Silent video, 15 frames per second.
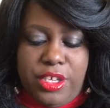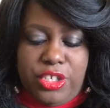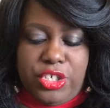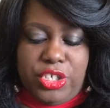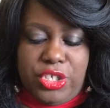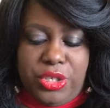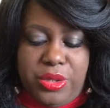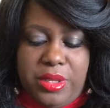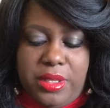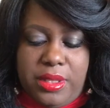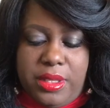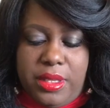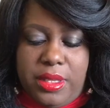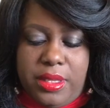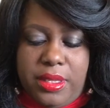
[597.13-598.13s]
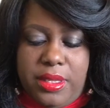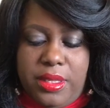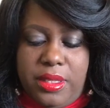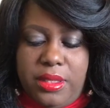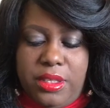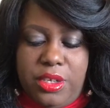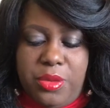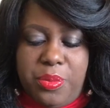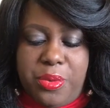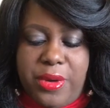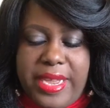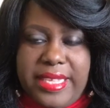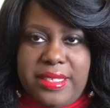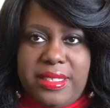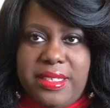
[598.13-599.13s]
show you the little
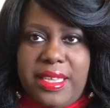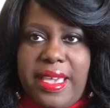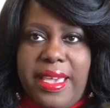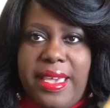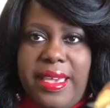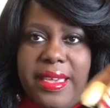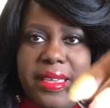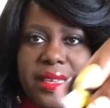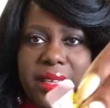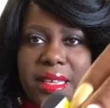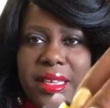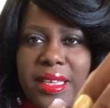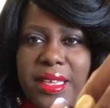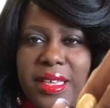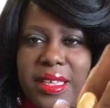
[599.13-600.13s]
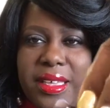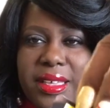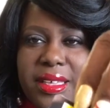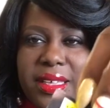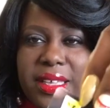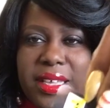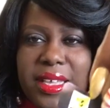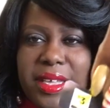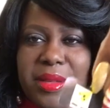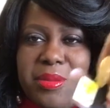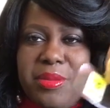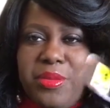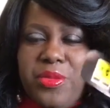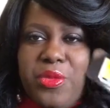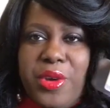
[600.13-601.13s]
price tag
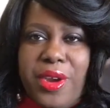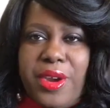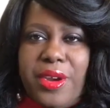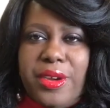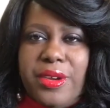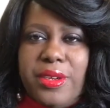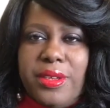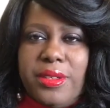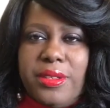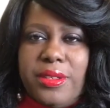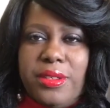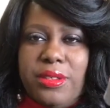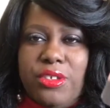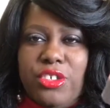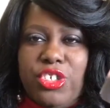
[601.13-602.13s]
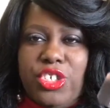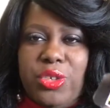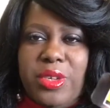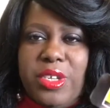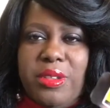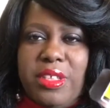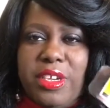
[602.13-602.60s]
um, where, just showing you